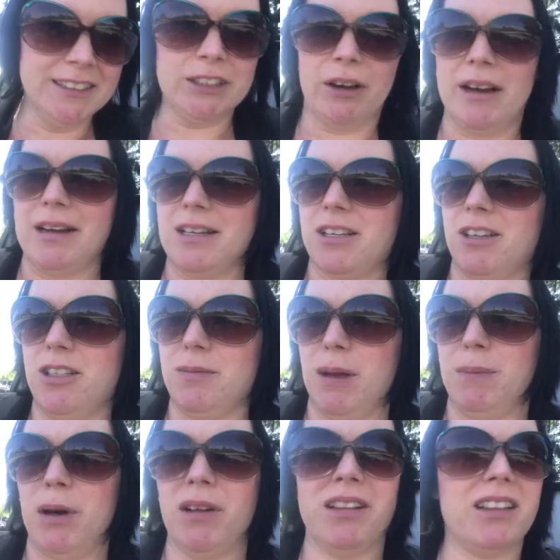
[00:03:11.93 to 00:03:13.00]
Sorry, excuse me,
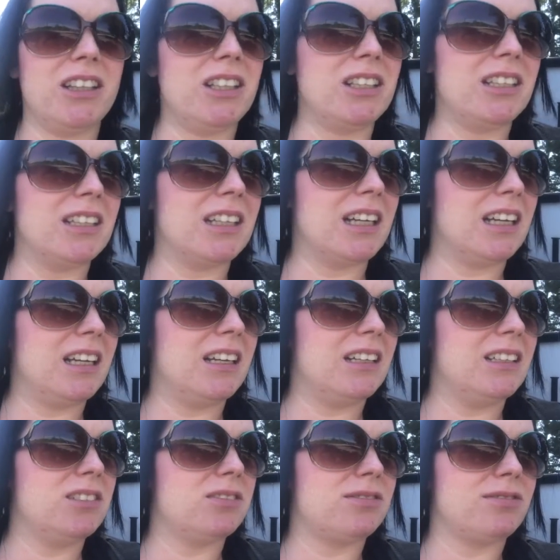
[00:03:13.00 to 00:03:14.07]
about
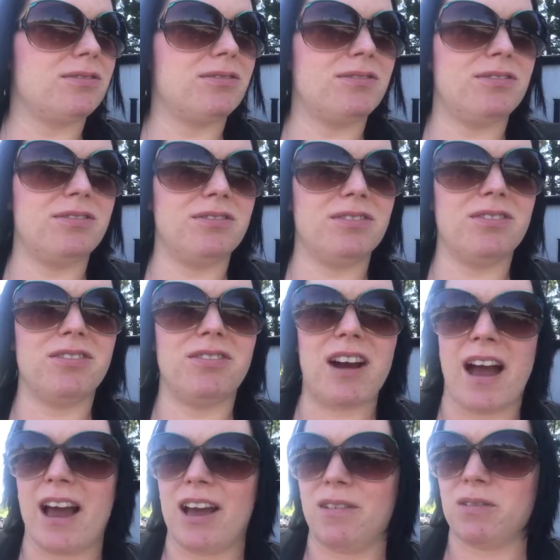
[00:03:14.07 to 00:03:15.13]

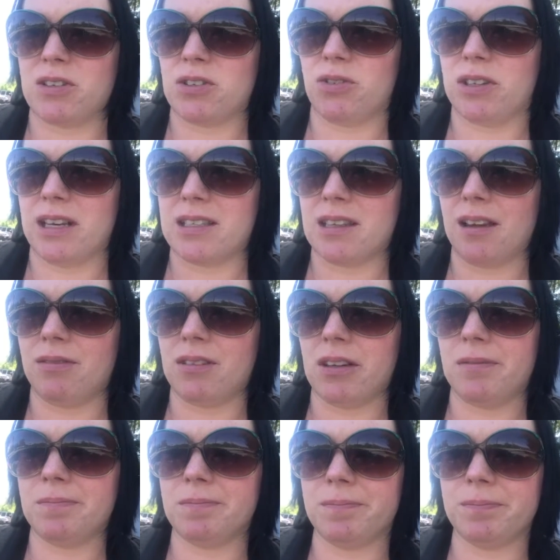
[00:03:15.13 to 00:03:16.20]
35 or so days left.
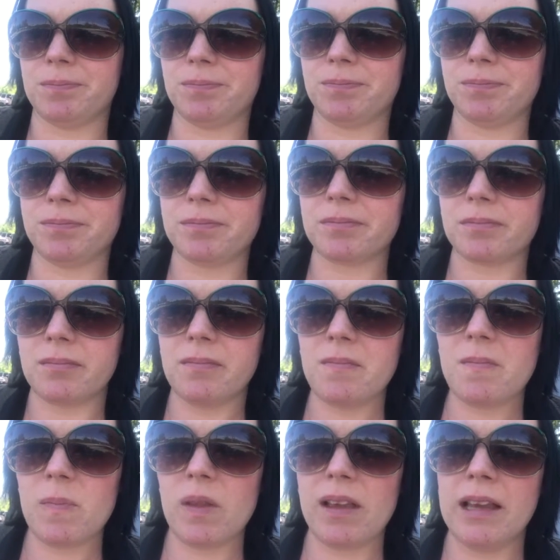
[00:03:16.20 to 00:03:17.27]

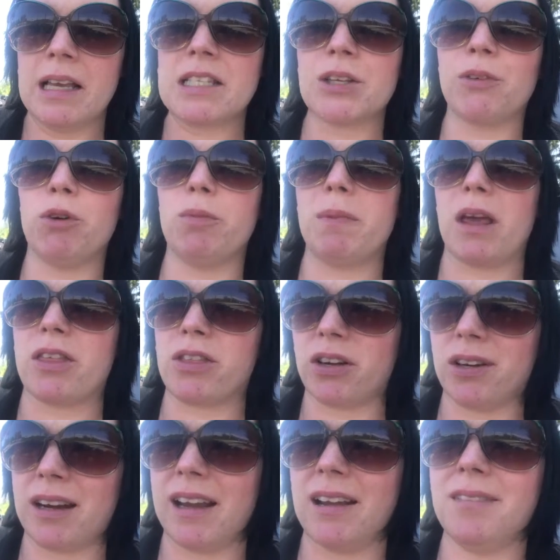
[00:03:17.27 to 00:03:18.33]
Because it will be
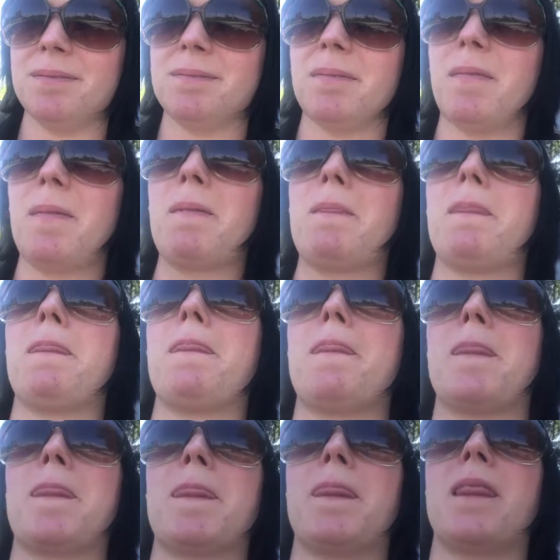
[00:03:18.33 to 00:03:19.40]
30
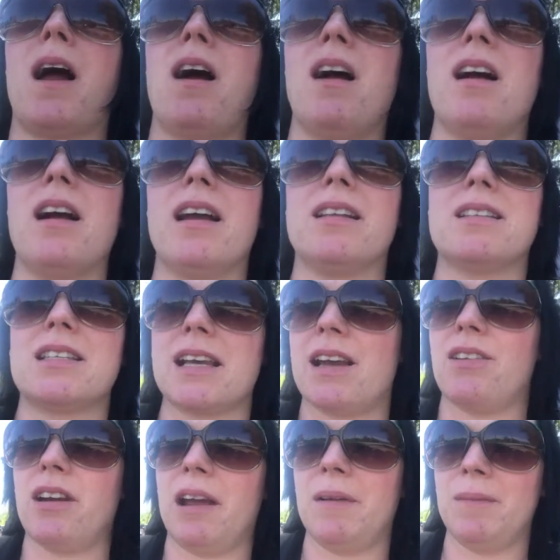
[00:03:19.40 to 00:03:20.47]
on
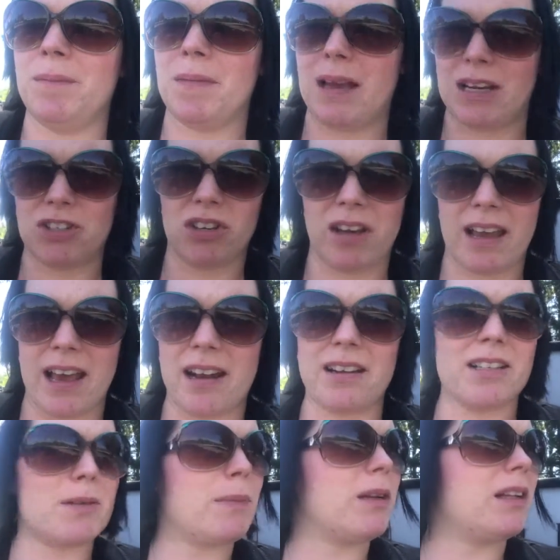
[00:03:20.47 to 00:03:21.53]
Saturday, actually in
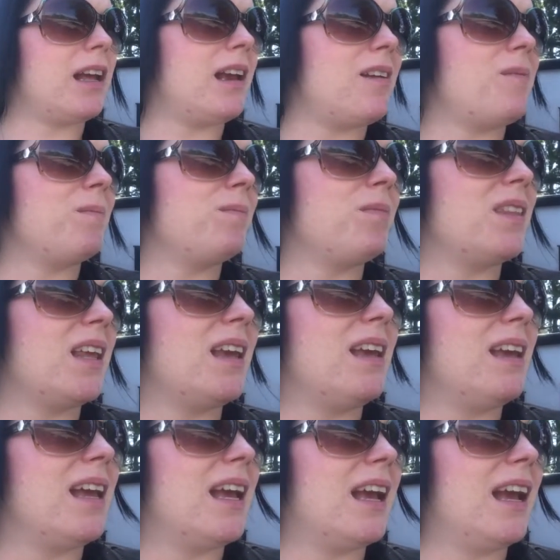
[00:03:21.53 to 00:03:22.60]
Canada's birthday.
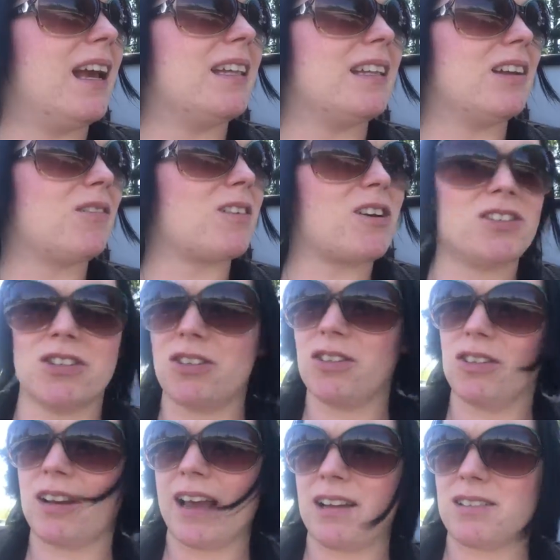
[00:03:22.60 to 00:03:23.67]
And then we're
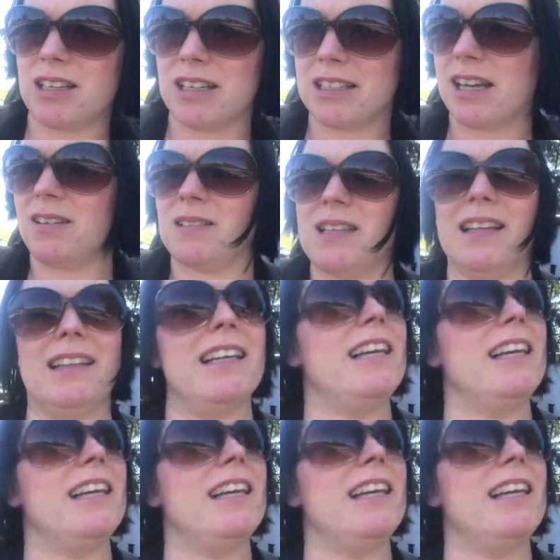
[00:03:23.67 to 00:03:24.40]
also counting down to